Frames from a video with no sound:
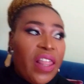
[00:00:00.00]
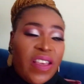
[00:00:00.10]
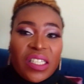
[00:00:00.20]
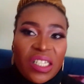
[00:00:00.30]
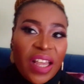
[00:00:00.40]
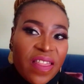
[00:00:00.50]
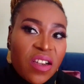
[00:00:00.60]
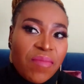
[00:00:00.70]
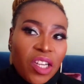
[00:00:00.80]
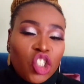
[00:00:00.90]
there's
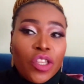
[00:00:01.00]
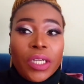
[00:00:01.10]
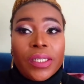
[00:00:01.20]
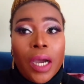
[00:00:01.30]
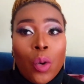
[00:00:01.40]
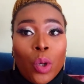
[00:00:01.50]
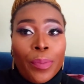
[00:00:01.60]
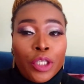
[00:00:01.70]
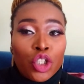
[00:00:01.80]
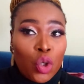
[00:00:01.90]
nothing much that I will
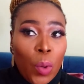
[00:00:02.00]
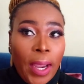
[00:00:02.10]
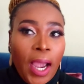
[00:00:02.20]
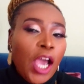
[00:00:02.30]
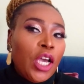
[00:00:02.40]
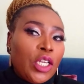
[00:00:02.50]
be doing.